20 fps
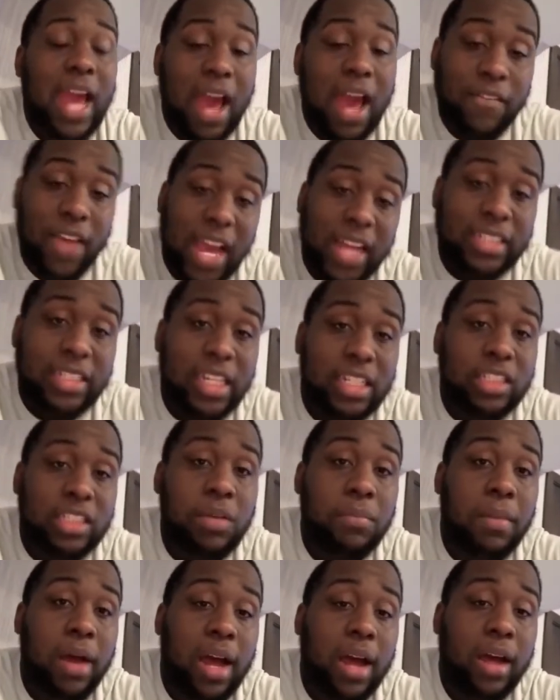have access
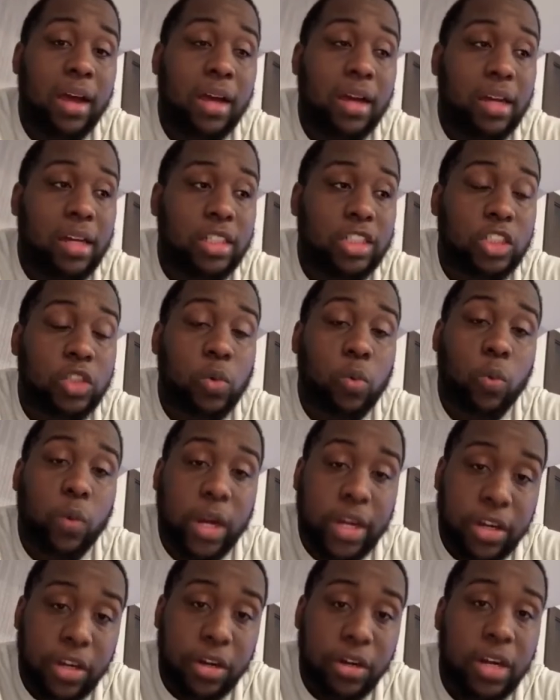to my
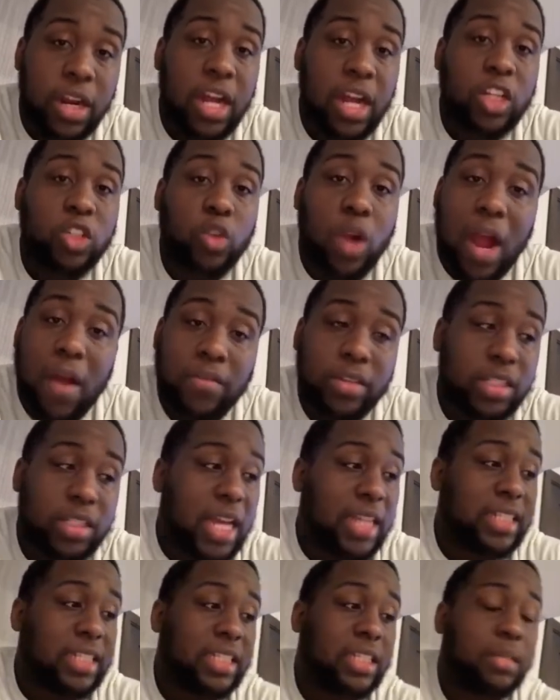surrendered driver's
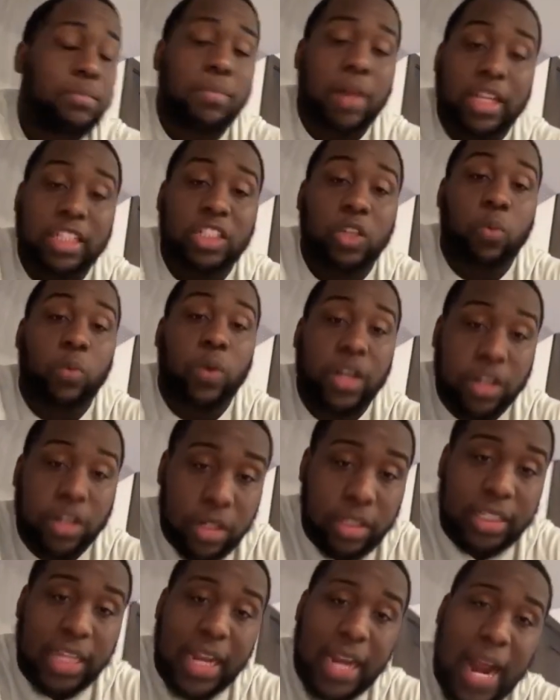license and my
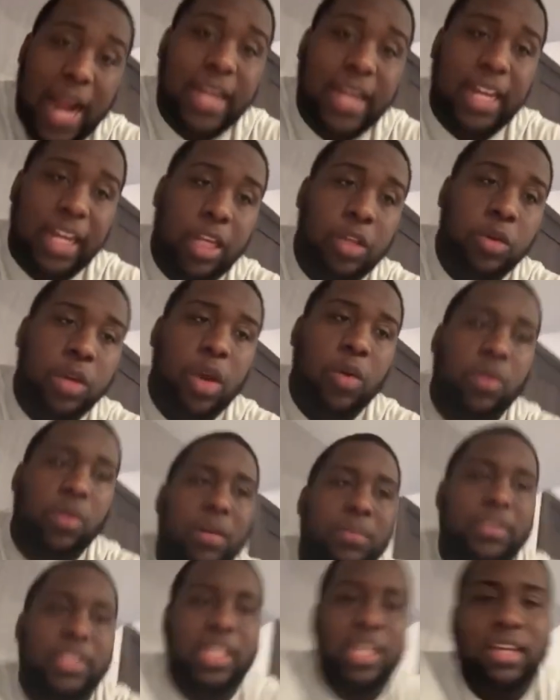surrendered state ID. You get what
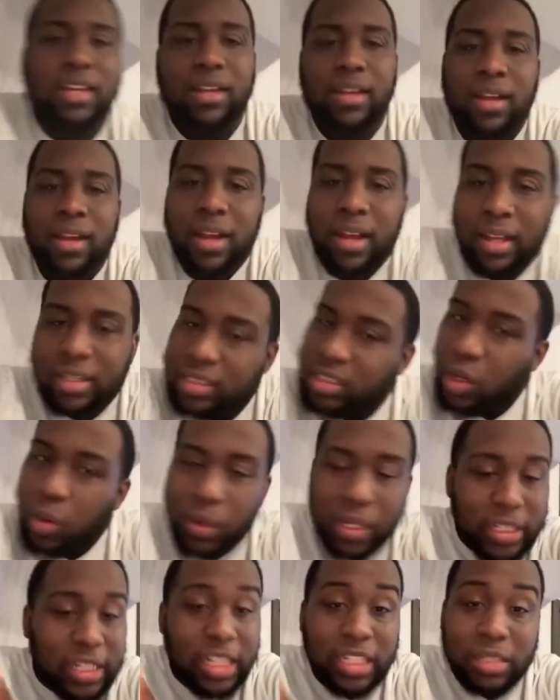I'm saying?
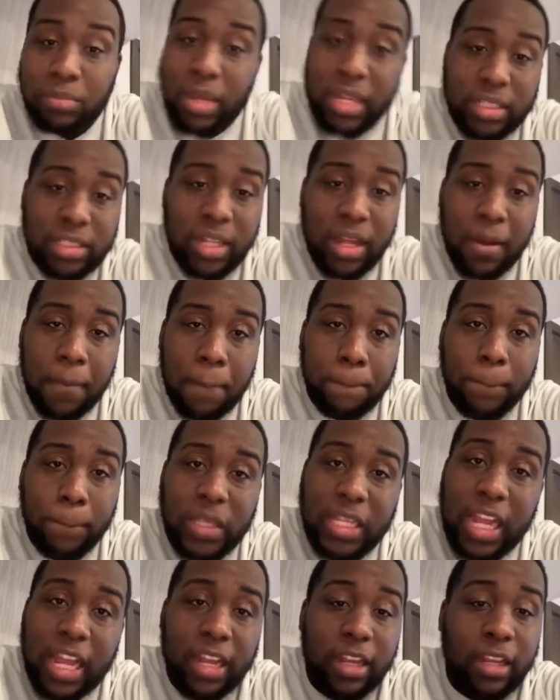So it's messed
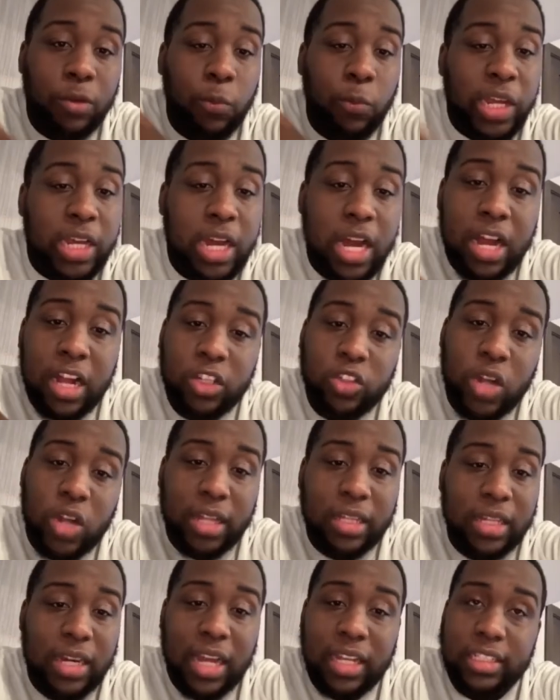up that we
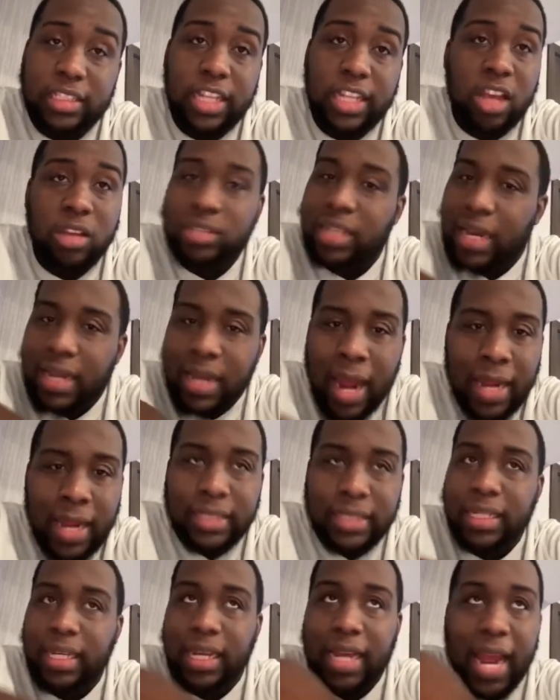contracted ourselves at
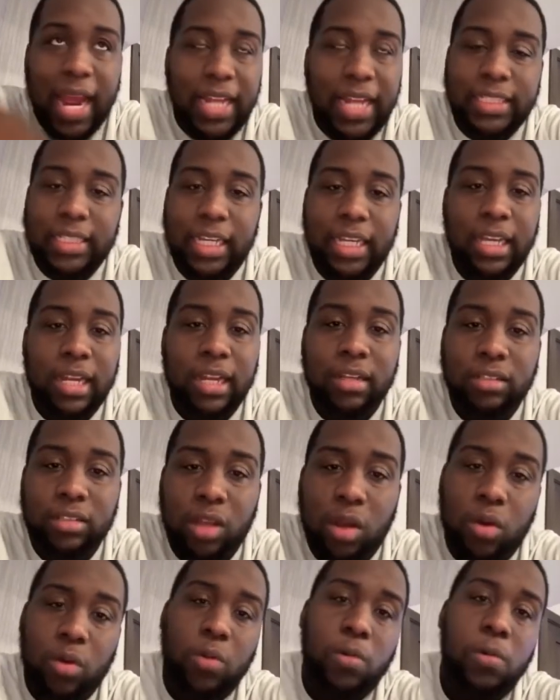19, 18
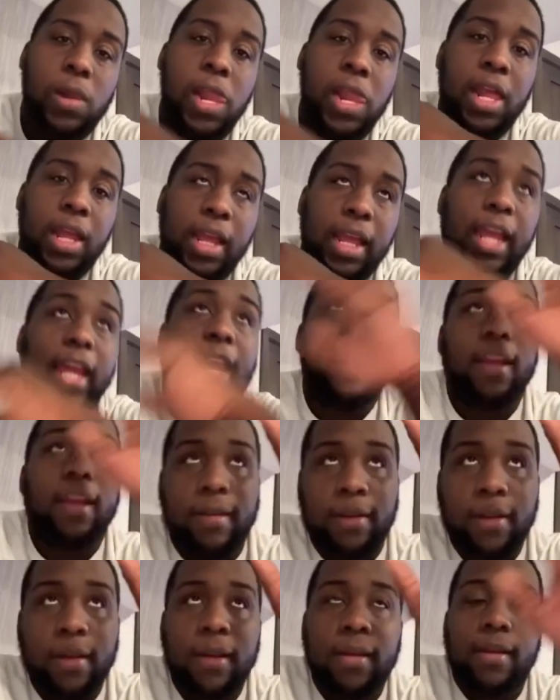years old,
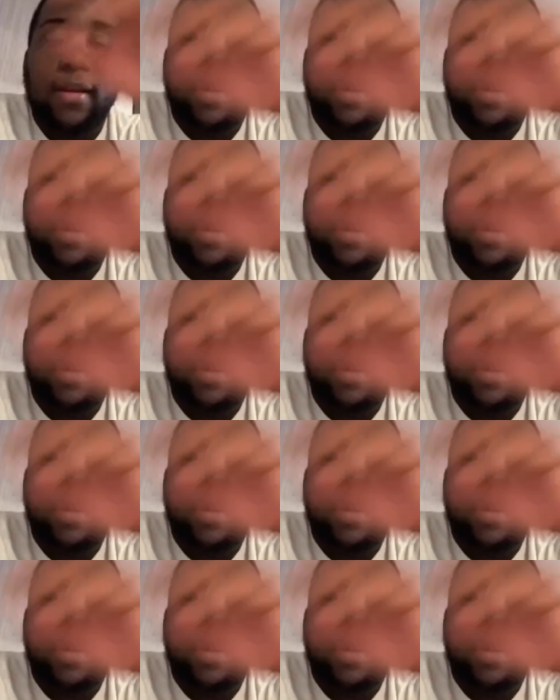and